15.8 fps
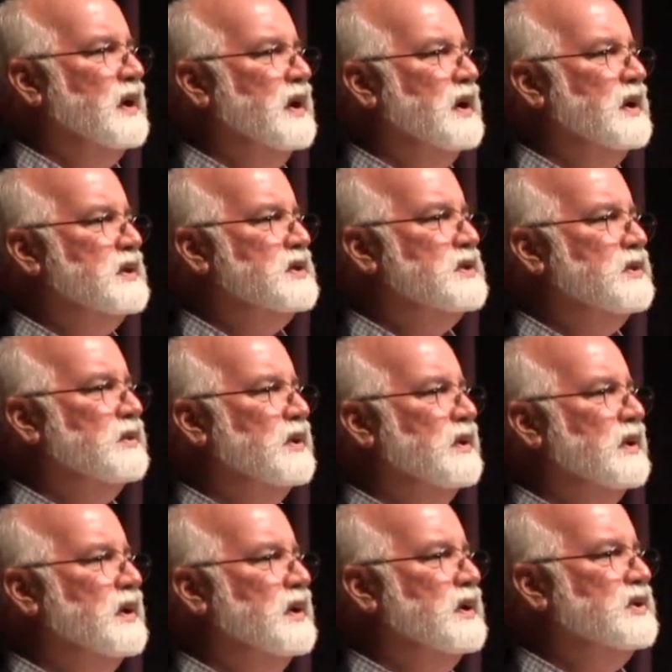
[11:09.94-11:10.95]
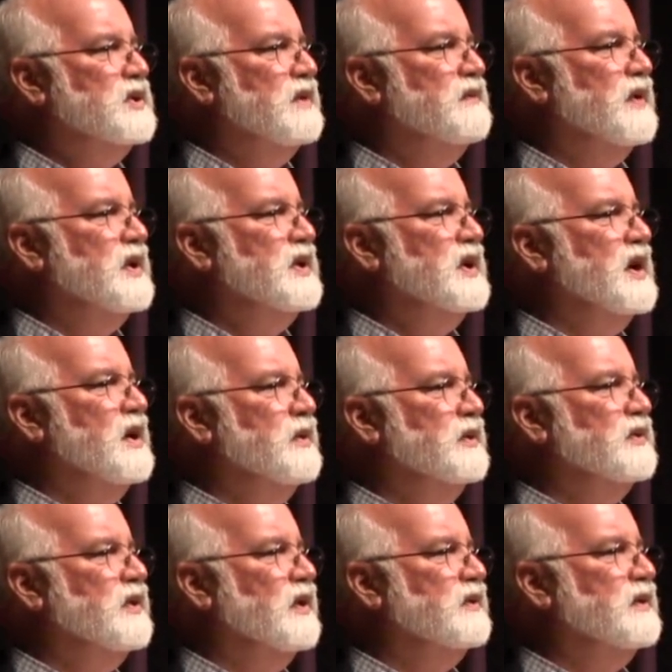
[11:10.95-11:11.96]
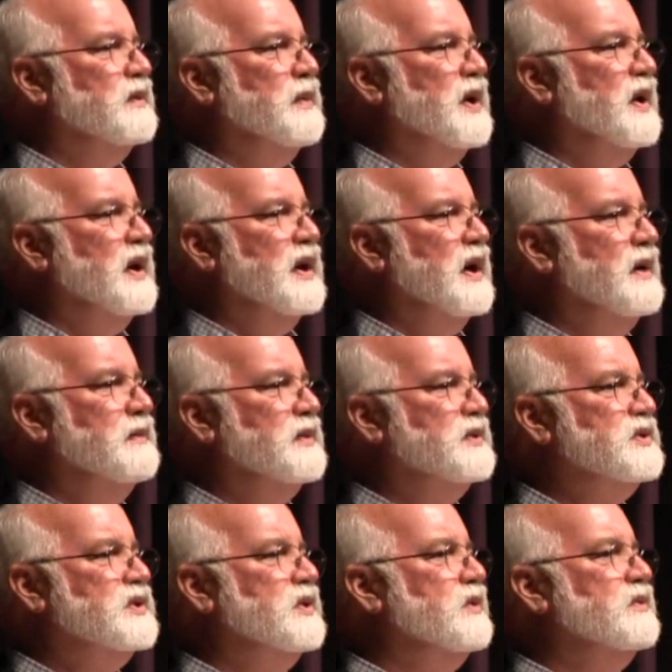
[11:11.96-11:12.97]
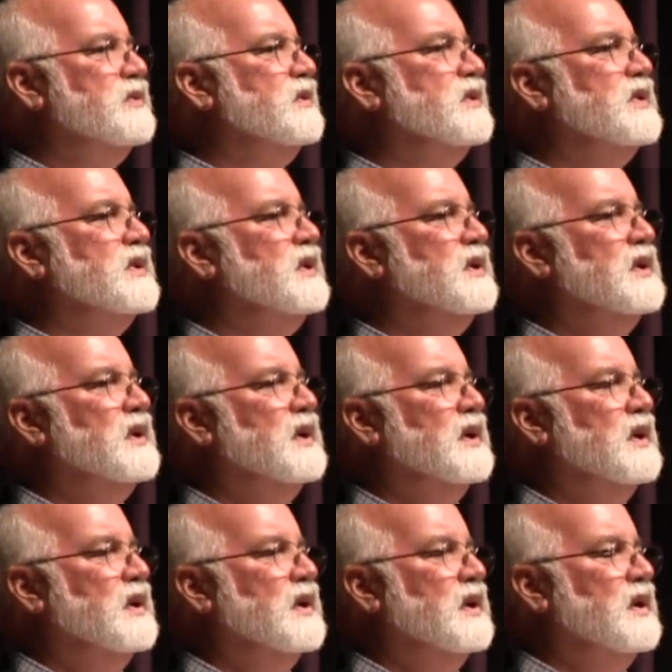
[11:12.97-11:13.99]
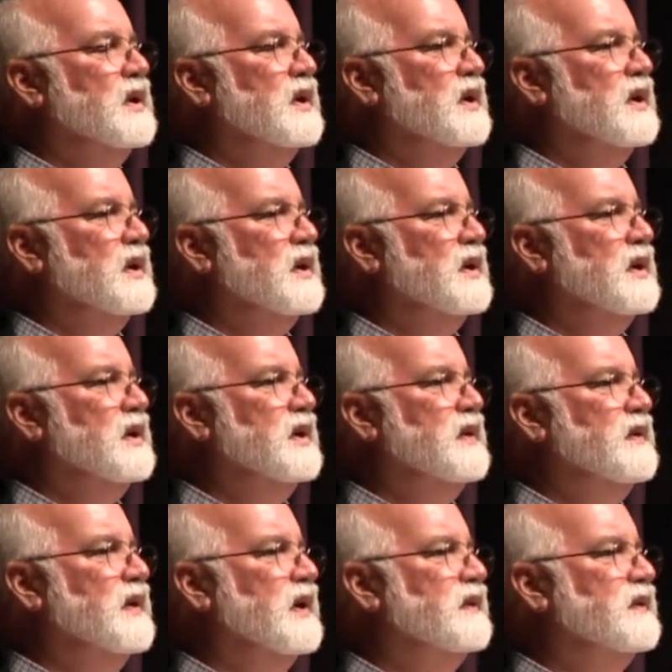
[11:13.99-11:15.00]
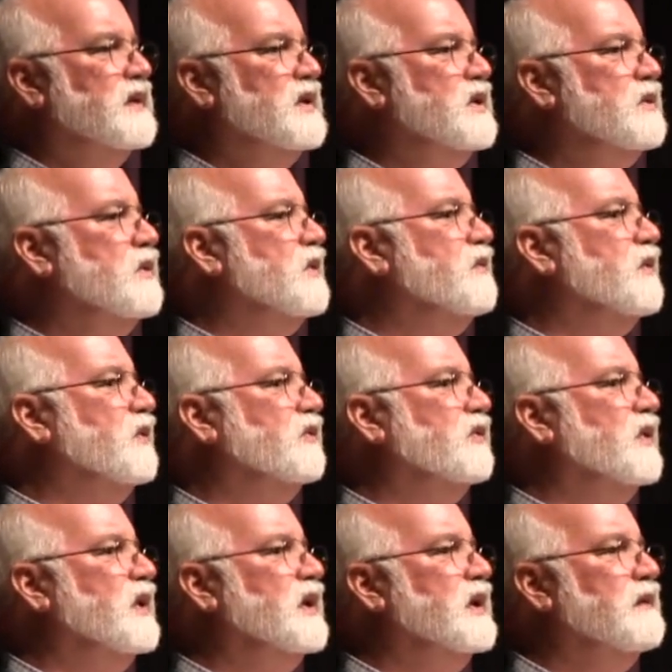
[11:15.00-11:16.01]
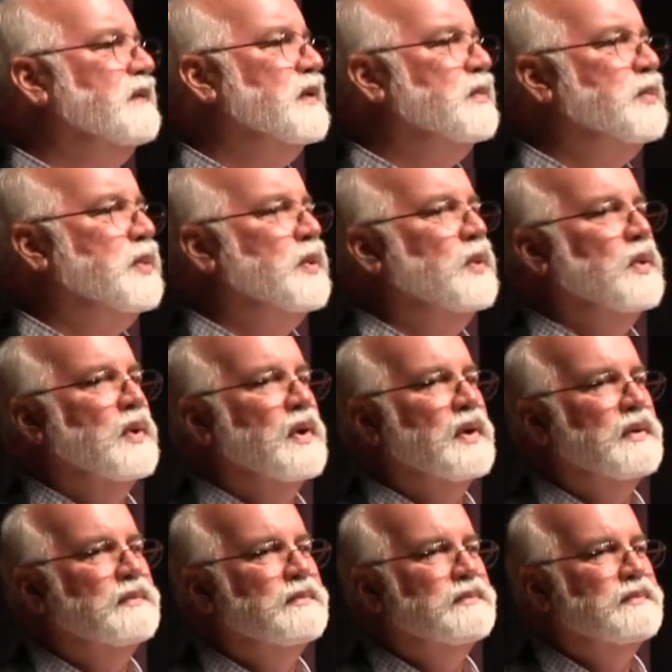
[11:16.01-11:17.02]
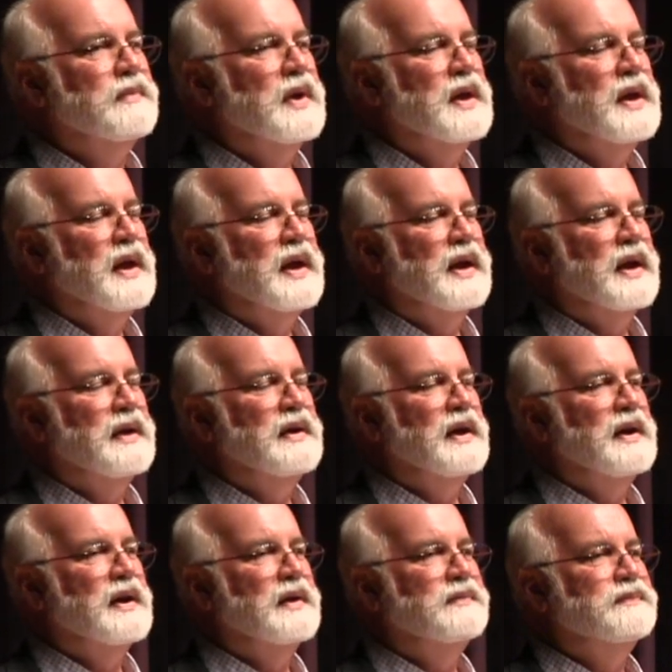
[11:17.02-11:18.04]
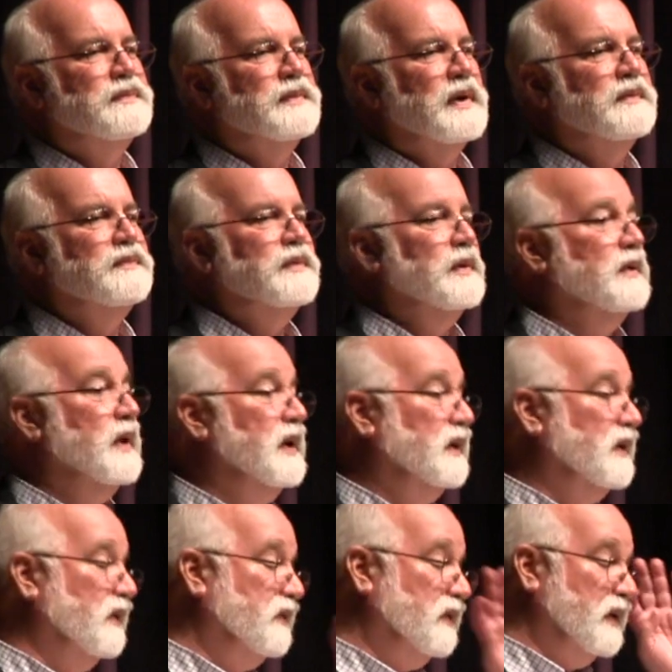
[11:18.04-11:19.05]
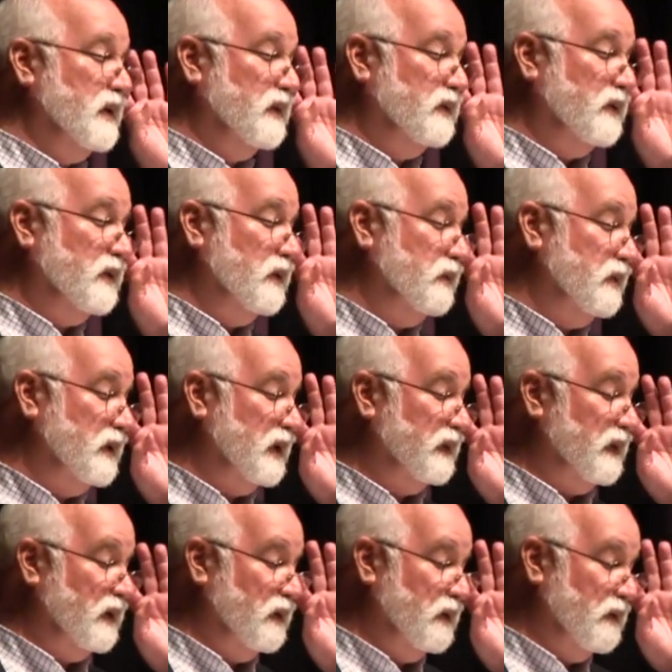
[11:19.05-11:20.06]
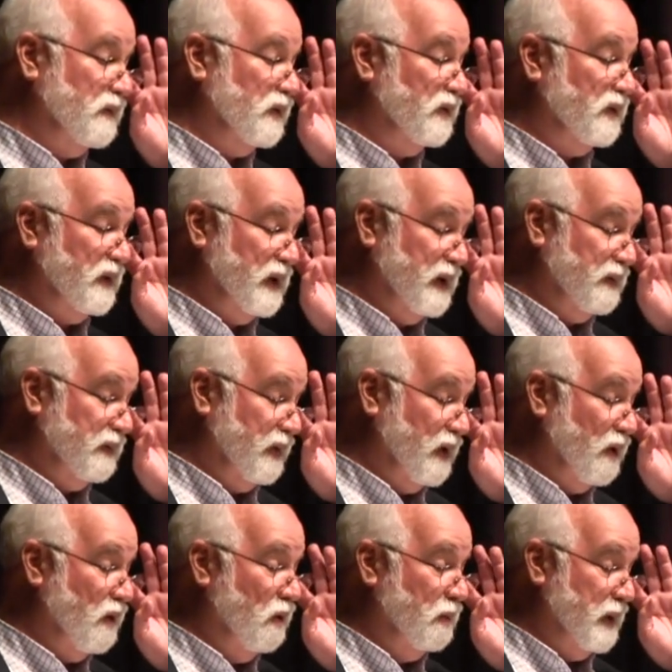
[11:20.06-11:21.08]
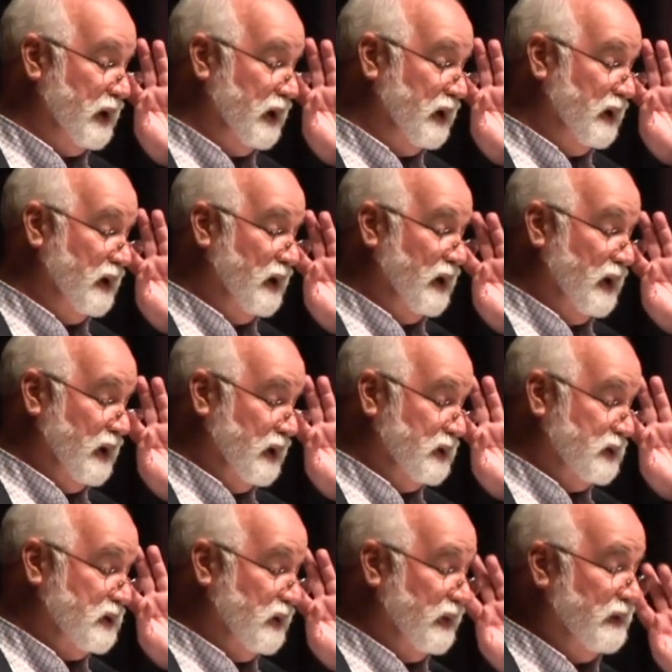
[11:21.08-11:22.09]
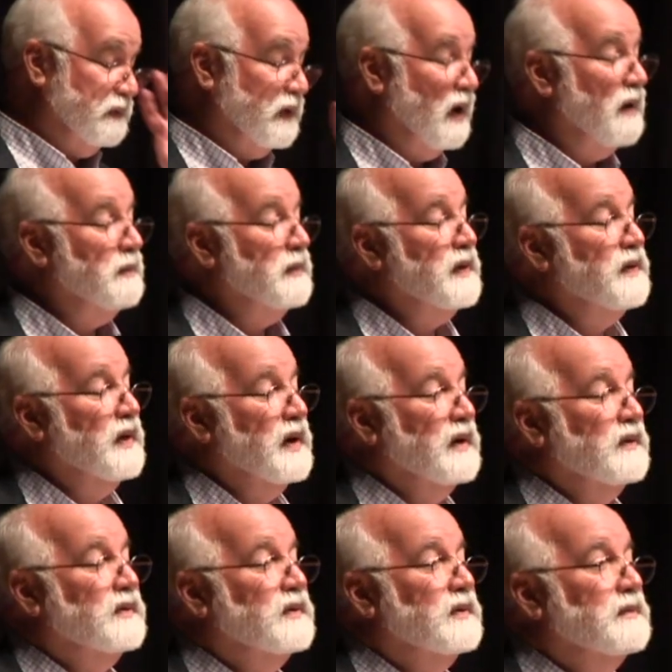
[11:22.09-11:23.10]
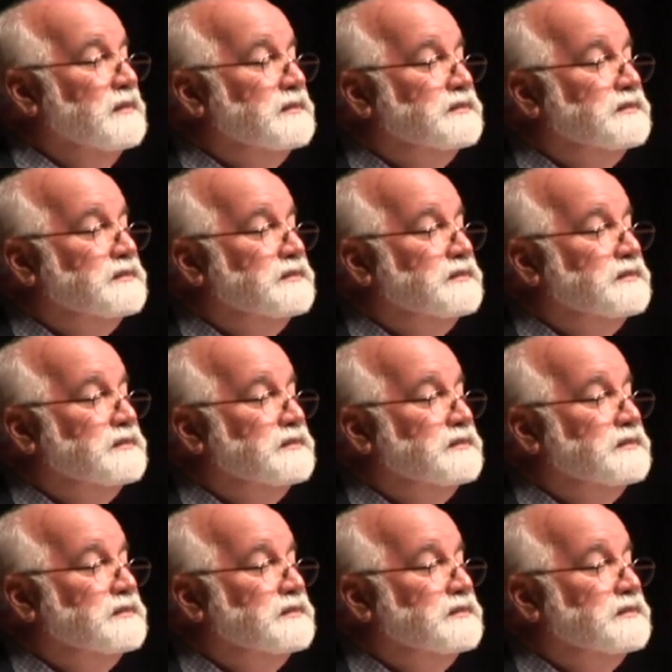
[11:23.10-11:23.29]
And so uh, Jean Vanier always talks about I, am a student uh, in, at the University of the Poor. And, I, and I, I feel endlessly a student at the University of the Homie. So they've taught me things